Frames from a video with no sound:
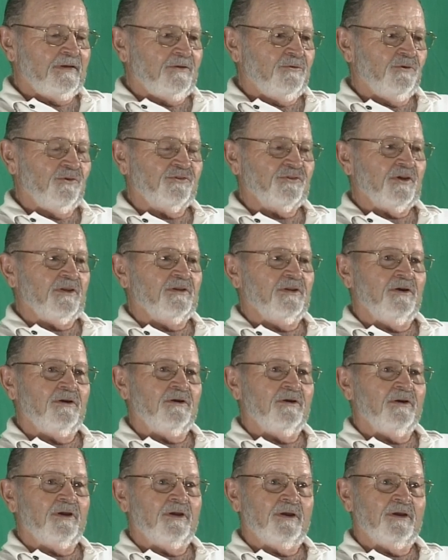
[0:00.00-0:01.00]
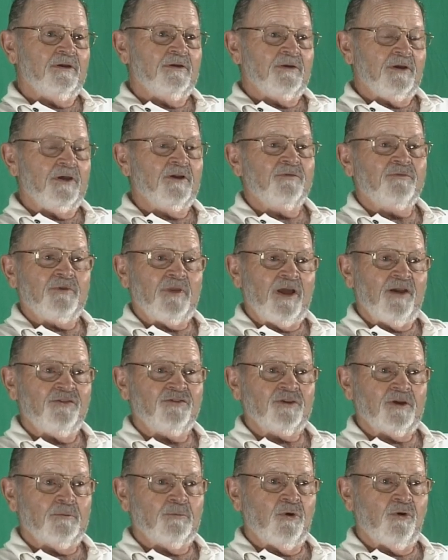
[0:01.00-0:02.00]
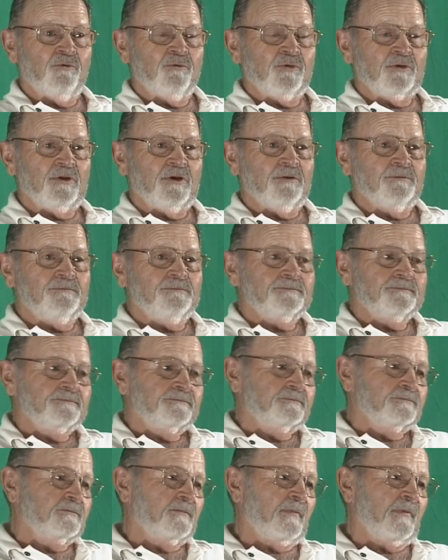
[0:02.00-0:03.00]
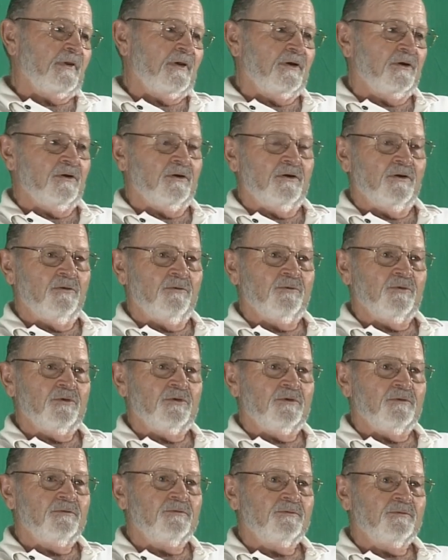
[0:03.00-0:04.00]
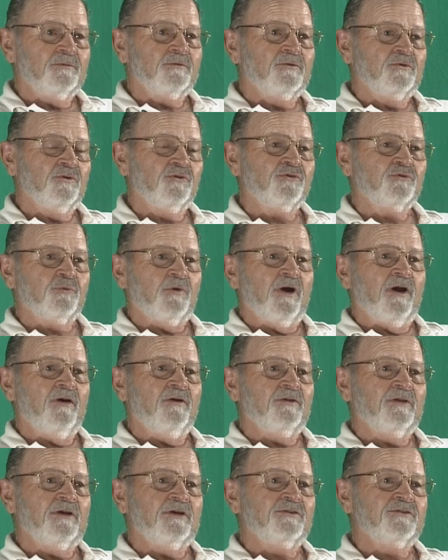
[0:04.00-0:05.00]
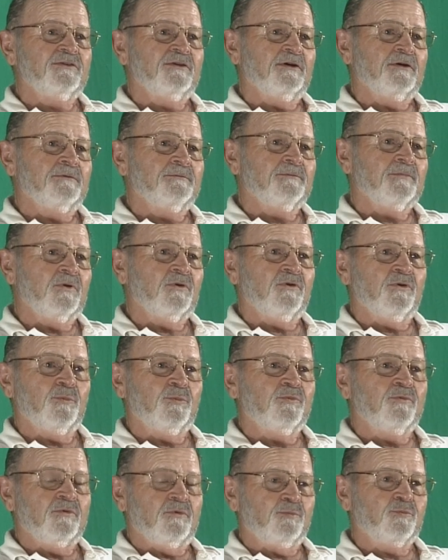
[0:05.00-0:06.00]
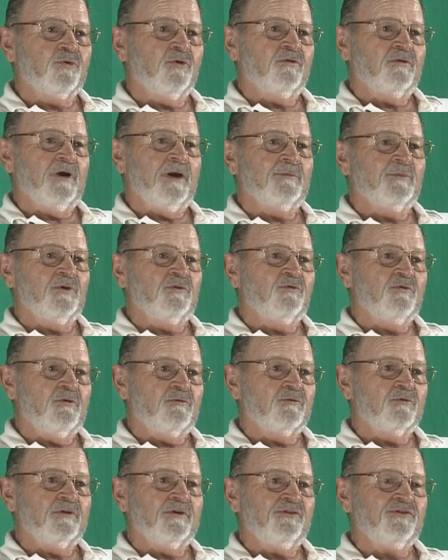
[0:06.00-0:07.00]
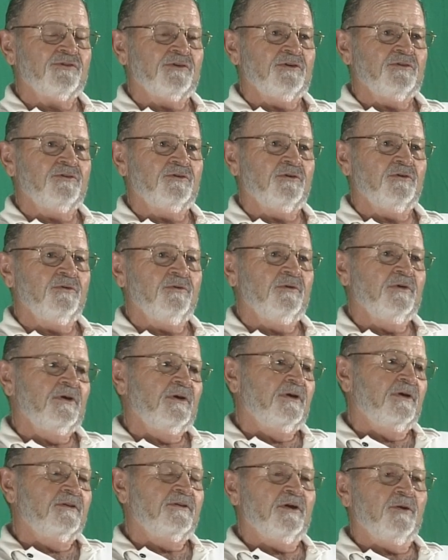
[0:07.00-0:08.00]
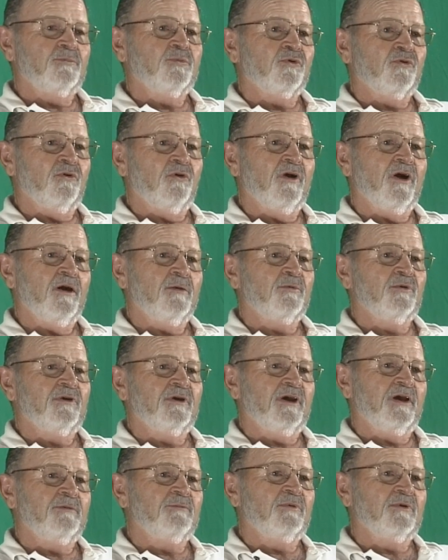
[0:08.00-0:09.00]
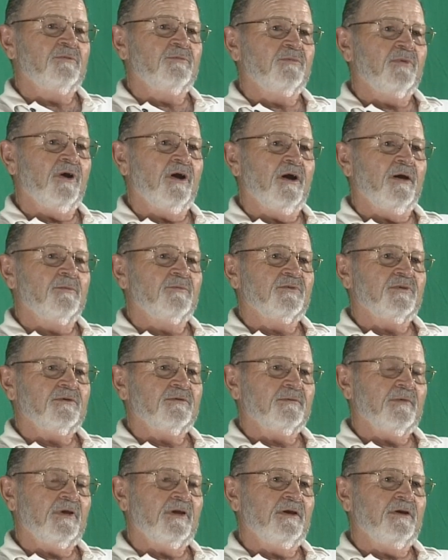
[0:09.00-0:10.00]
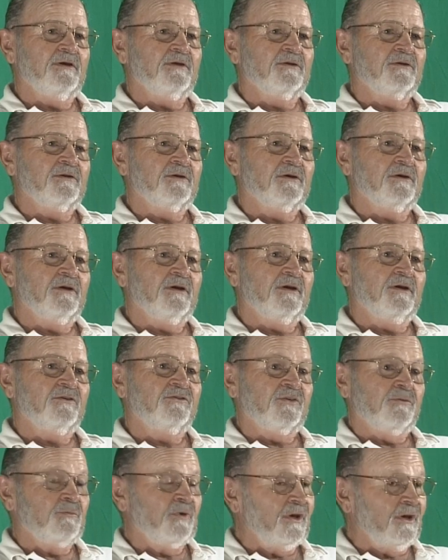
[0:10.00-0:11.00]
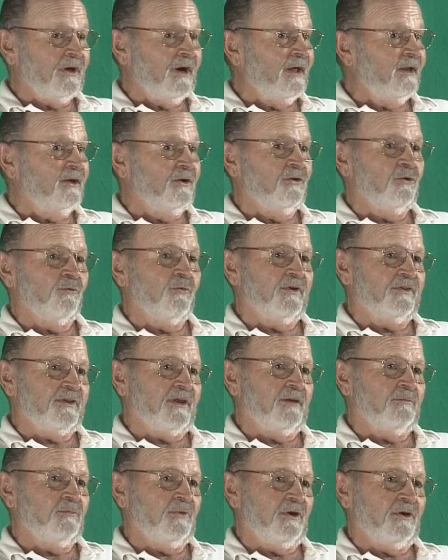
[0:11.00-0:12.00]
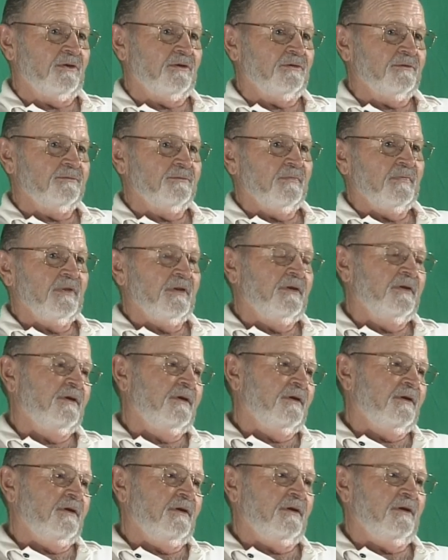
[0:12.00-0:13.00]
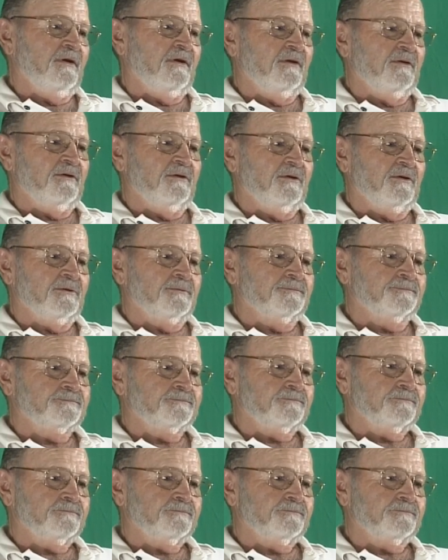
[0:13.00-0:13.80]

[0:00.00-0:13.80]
we're sitting there, and a flash come over the uh, over the news wire that uh, or the the program that we were listening to that Pearl Harbor had been bombed, and to me, I didn't know what that meant. And, um,